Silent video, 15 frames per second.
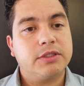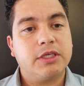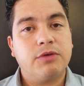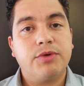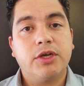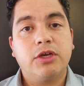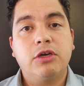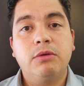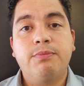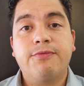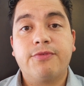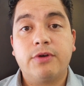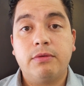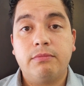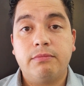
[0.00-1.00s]
that they recoup
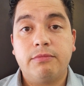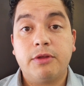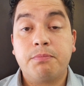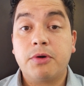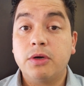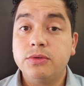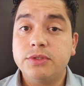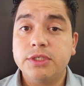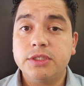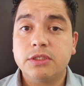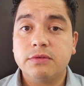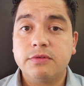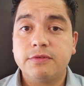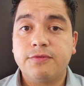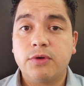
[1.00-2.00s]
from the proceeds
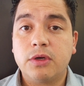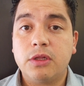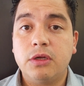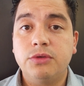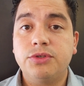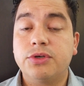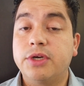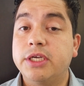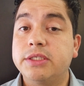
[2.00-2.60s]
of the foreclosure